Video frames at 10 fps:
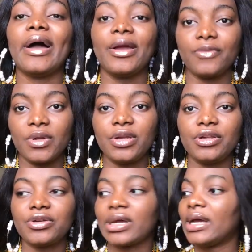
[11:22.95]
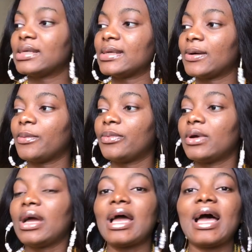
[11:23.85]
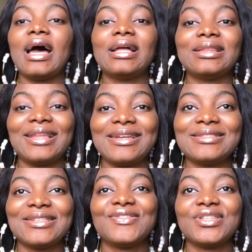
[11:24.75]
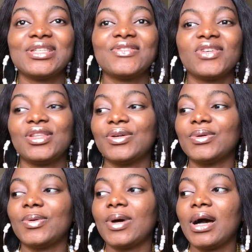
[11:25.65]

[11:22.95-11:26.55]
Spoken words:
I really need you guys help. And that is it for this video.